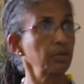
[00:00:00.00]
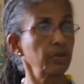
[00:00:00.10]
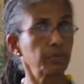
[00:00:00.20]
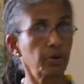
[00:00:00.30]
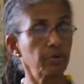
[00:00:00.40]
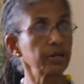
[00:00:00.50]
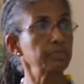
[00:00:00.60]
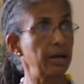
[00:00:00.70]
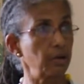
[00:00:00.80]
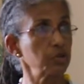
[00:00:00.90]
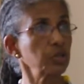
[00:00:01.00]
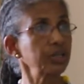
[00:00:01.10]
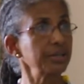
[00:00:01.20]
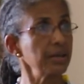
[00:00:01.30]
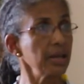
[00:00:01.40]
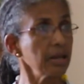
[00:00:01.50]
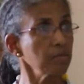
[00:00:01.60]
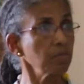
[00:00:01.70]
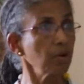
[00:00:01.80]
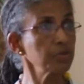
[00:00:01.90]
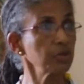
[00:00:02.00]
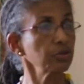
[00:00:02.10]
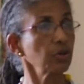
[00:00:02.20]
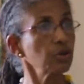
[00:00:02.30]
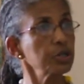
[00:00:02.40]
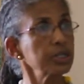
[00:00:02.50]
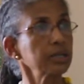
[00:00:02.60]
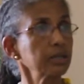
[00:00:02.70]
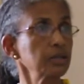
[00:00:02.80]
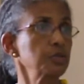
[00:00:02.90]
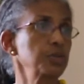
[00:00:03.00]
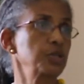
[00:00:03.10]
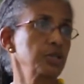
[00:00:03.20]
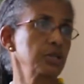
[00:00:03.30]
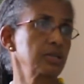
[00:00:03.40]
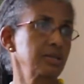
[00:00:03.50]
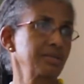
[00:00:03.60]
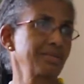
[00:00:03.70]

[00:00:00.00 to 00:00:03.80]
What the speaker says: the correct biological name of certain critical species.